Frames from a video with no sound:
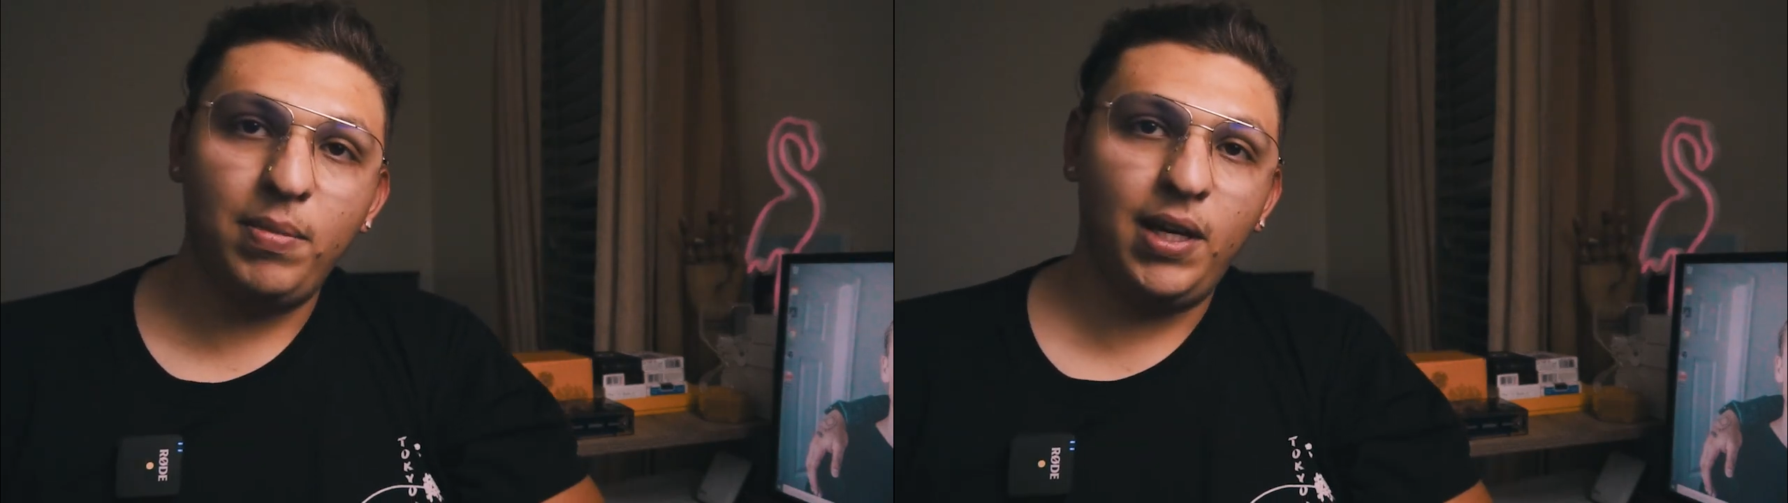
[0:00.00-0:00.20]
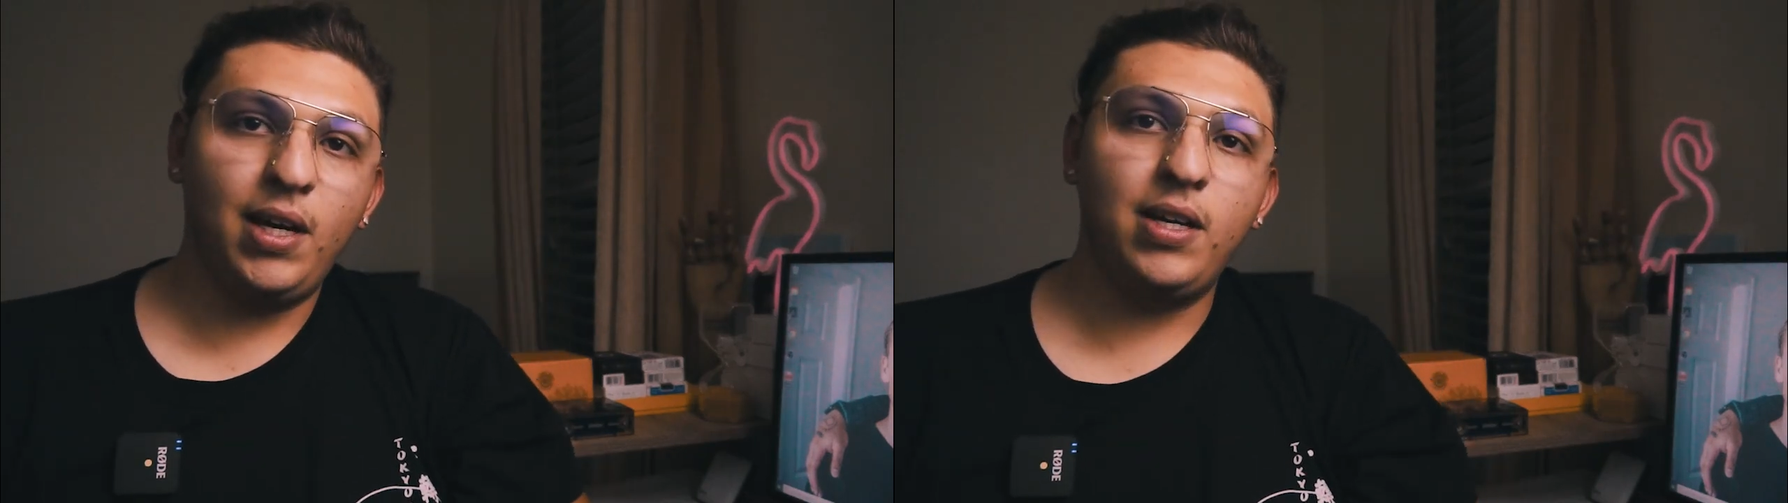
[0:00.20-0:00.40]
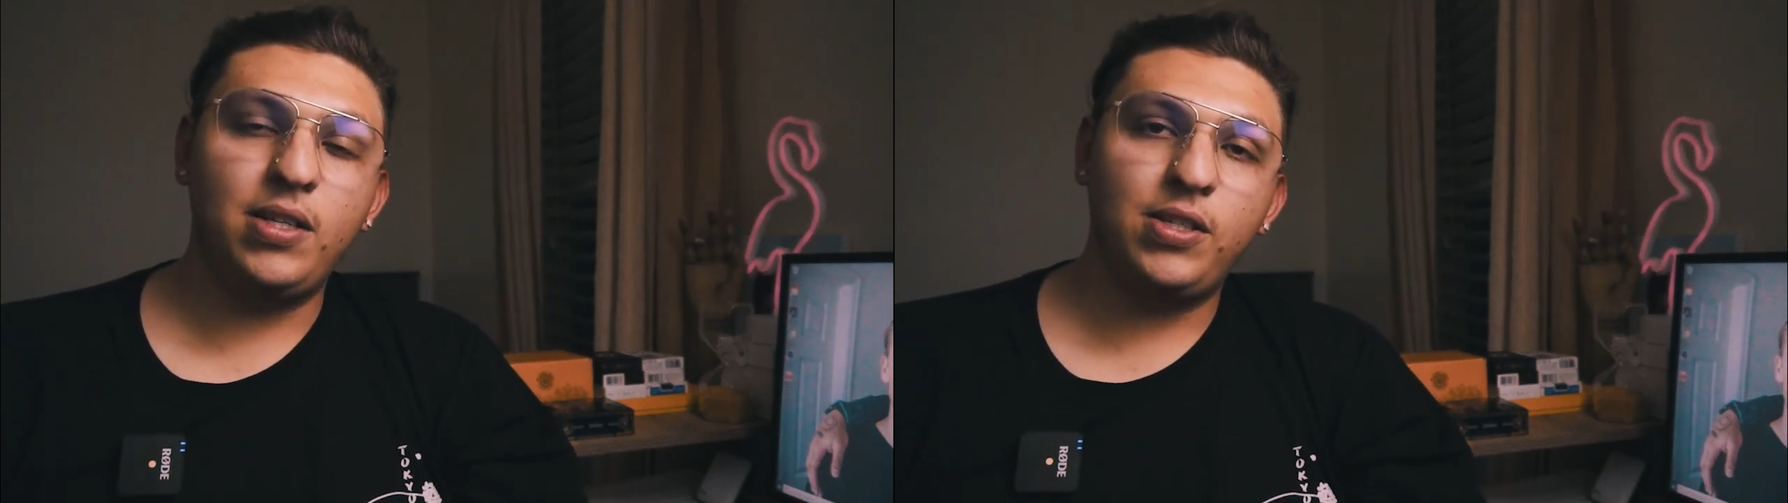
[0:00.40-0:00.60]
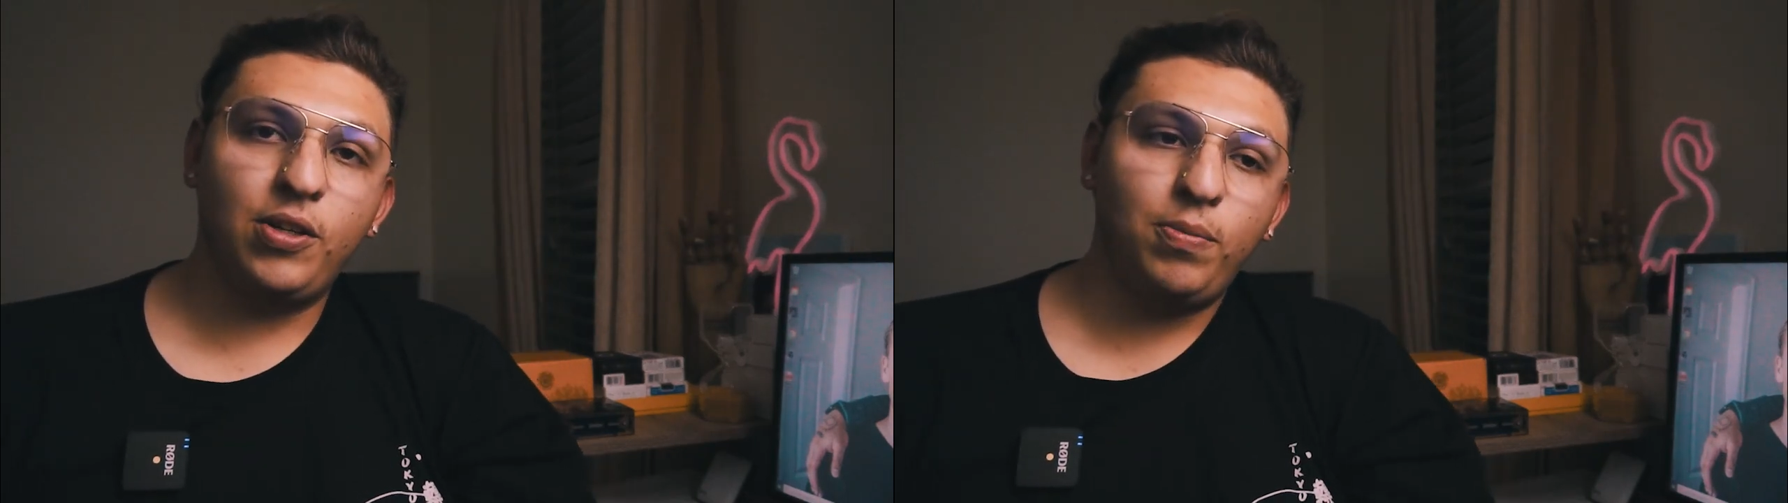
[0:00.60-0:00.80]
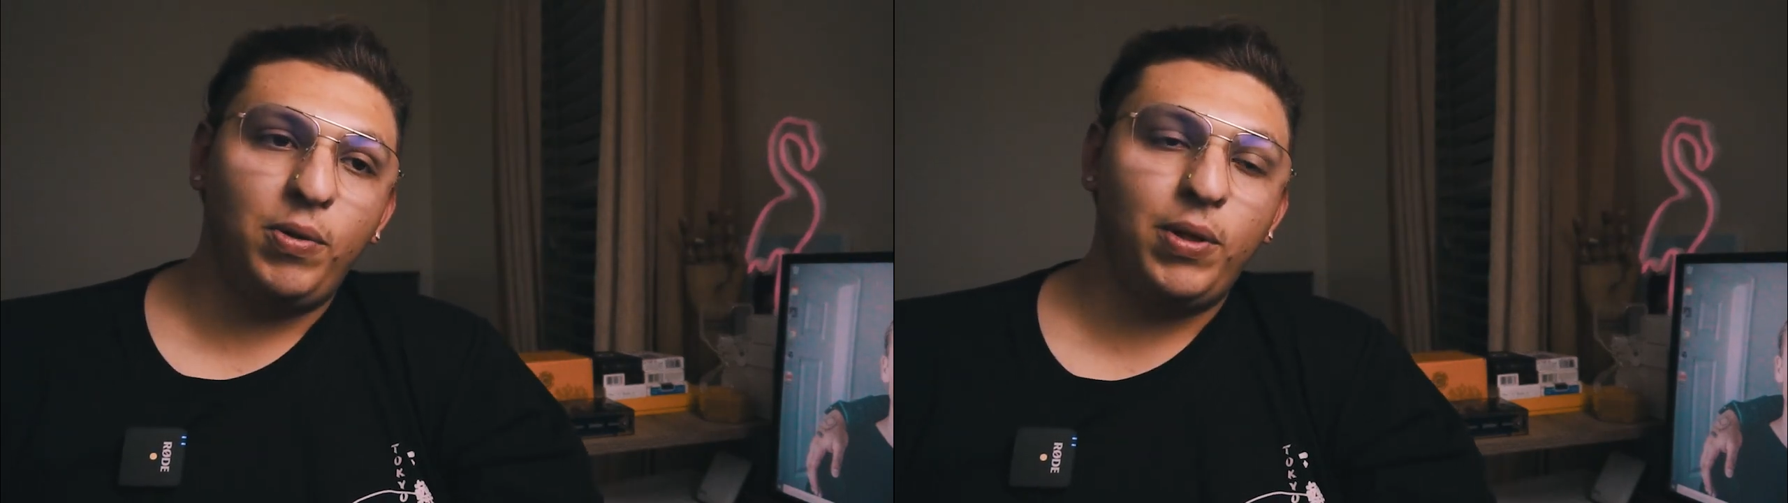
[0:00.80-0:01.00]
because
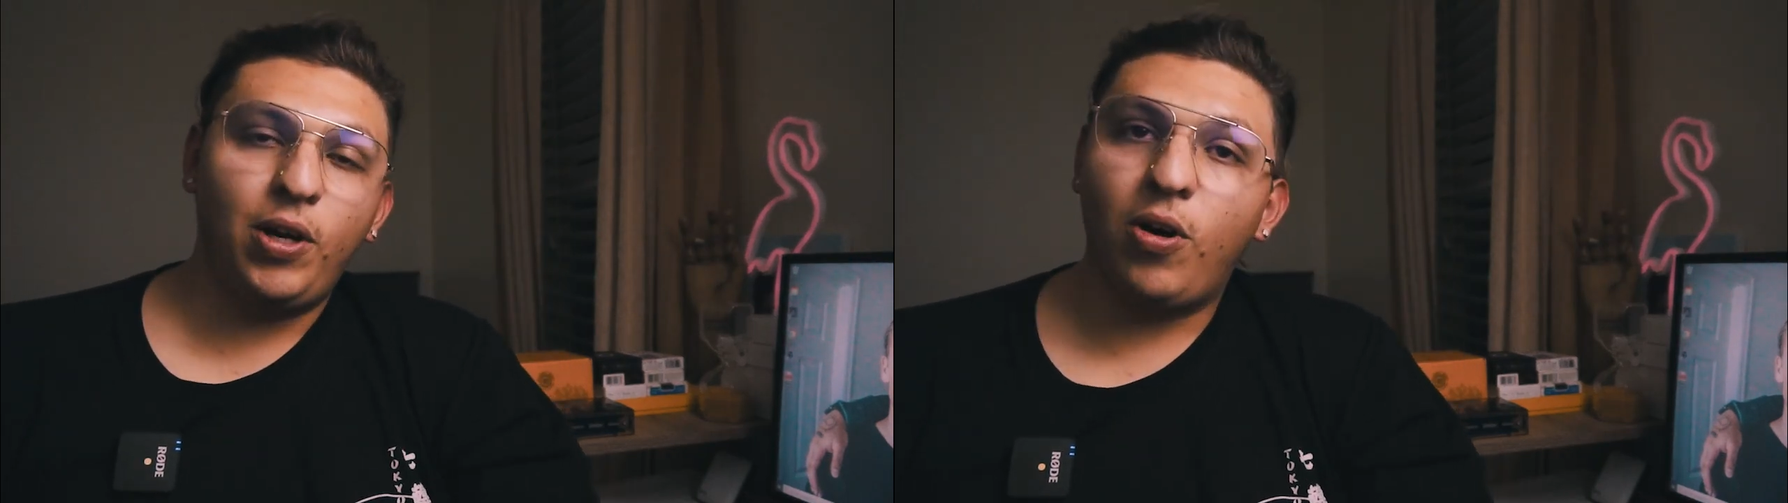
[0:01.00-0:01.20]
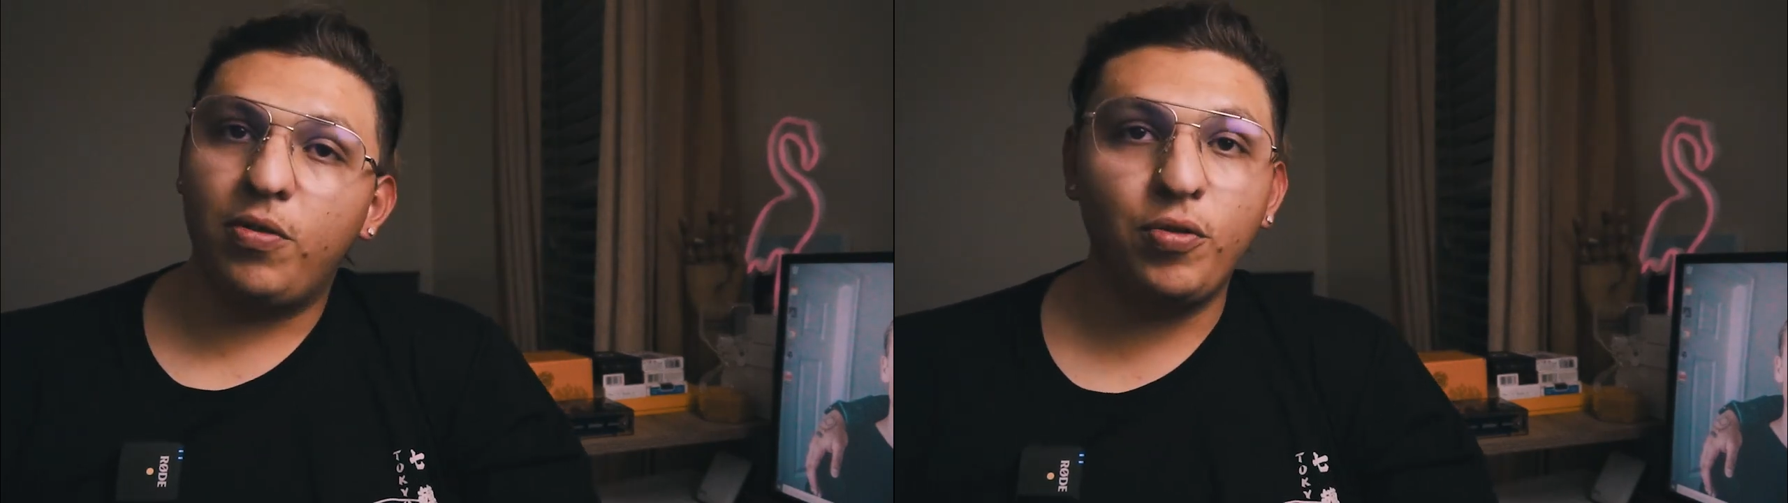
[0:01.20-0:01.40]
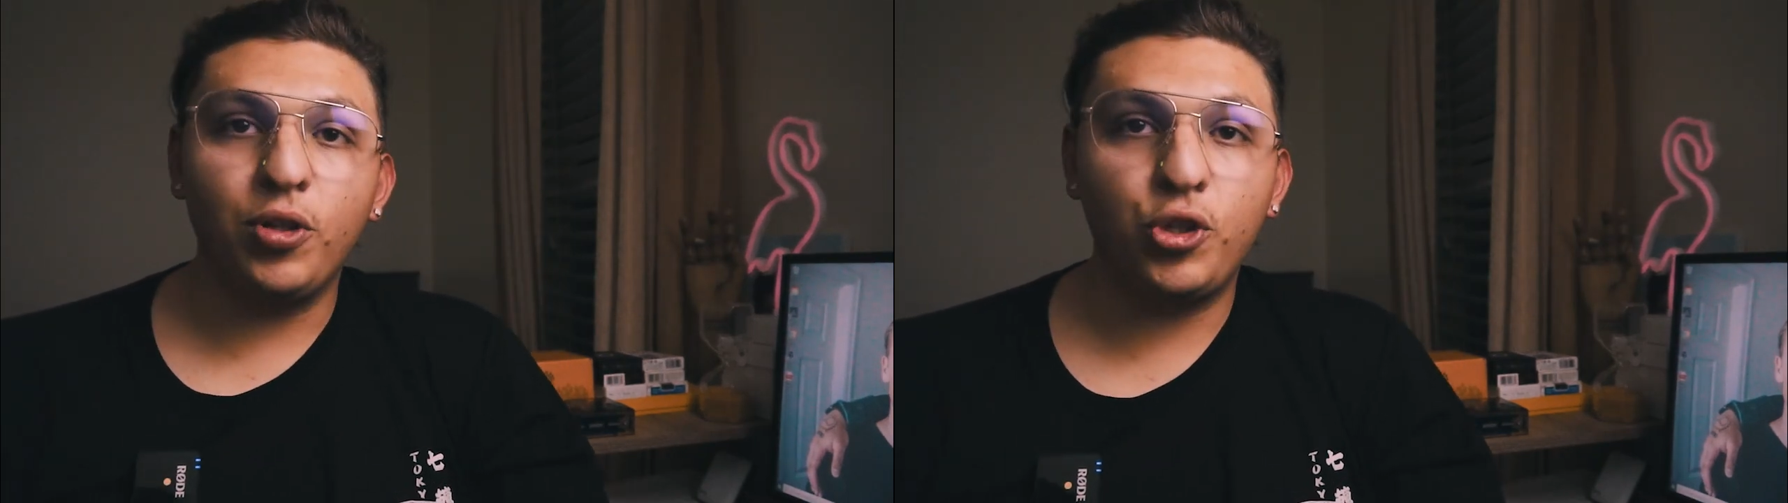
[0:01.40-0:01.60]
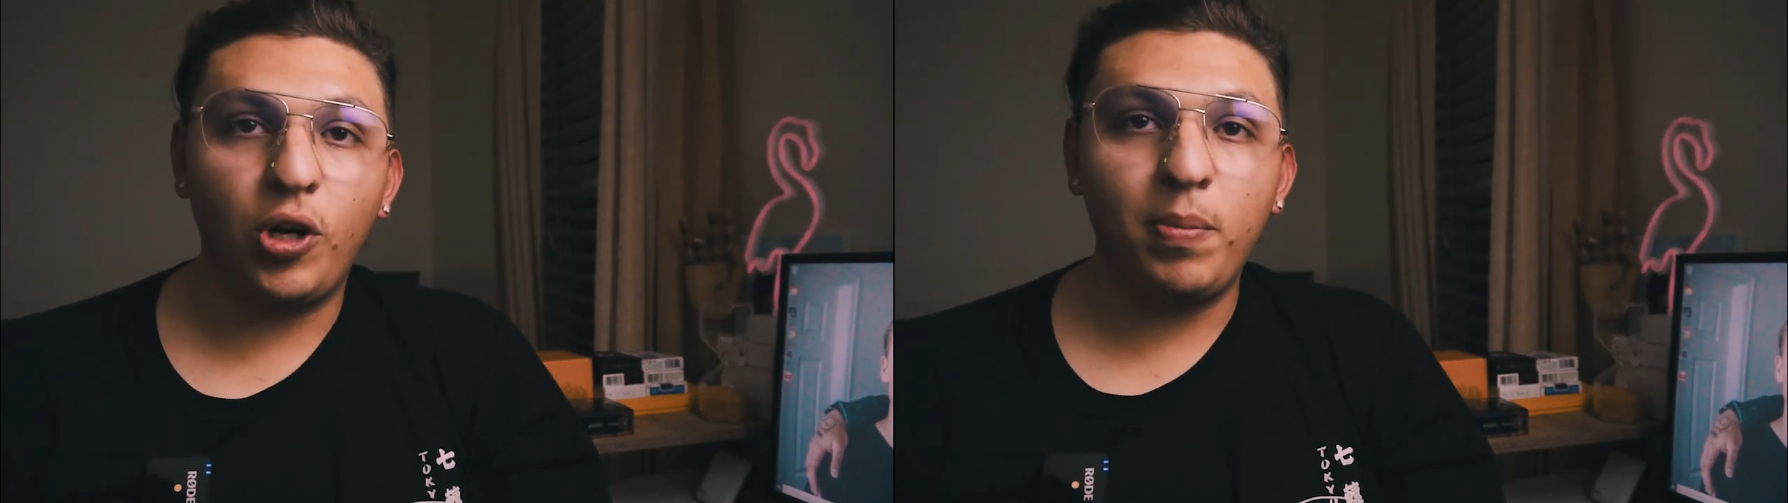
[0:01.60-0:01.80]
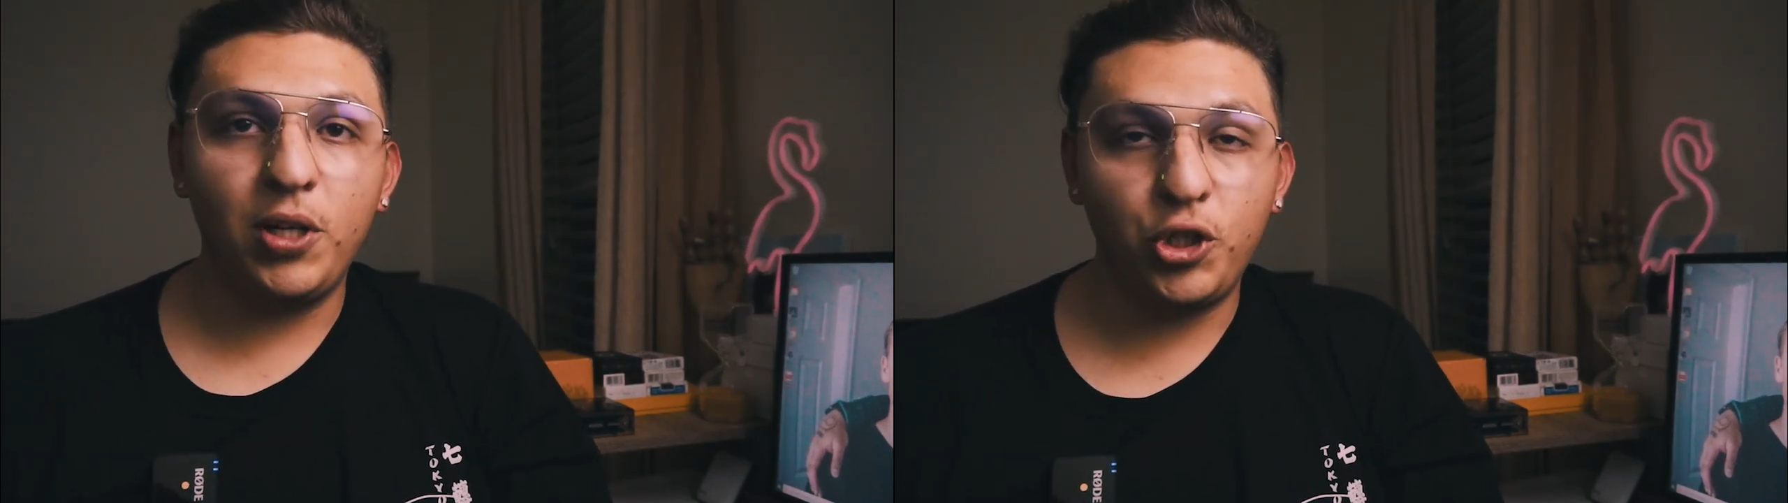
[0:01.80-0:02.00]
it'll be really hard for the
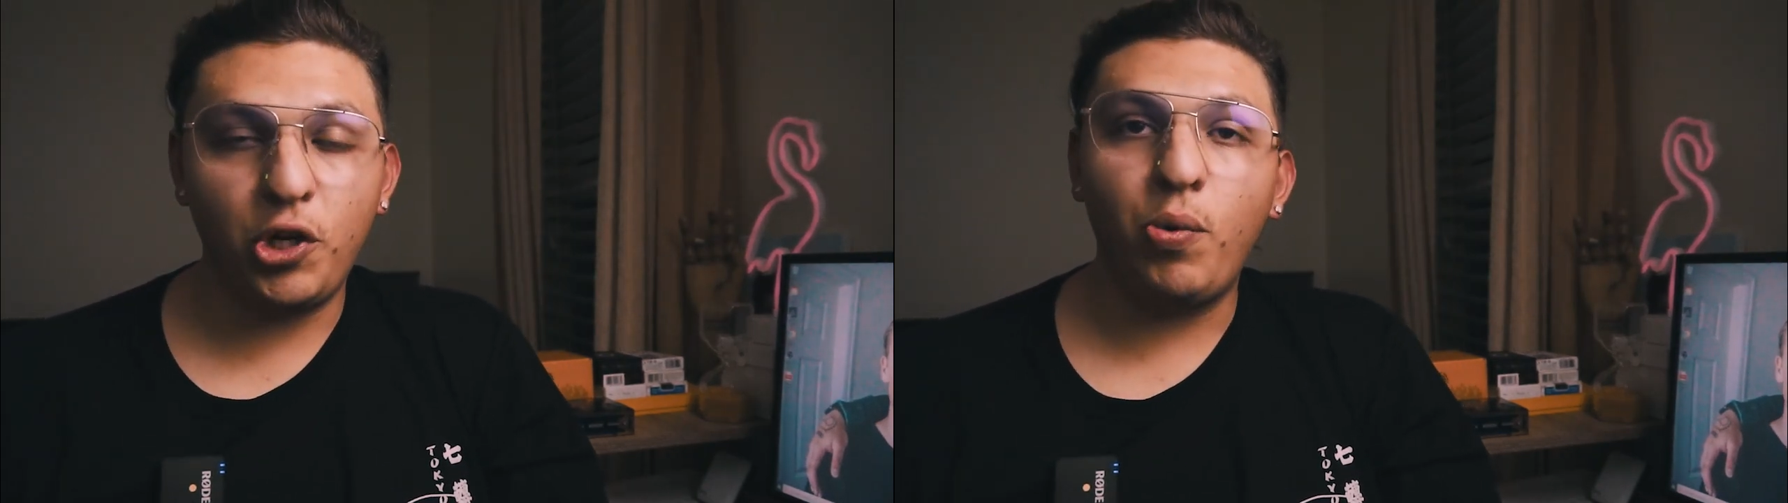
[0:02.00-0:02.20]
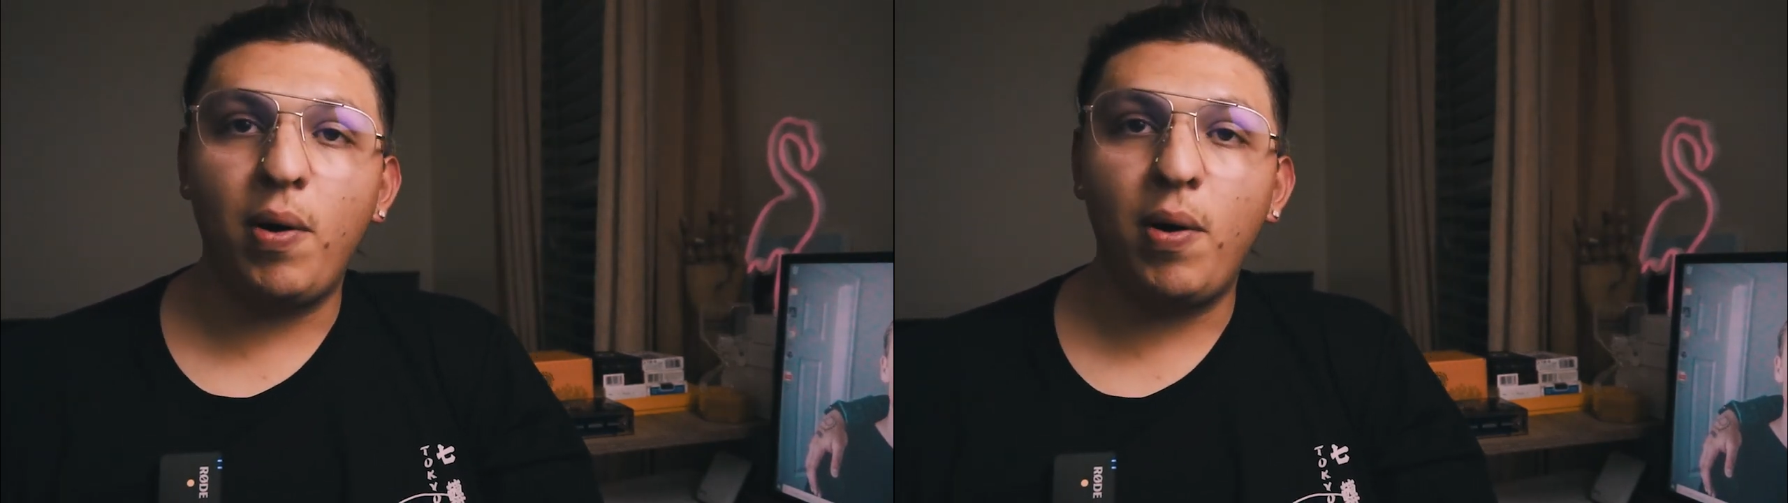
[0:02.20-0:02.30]
Sharpie to show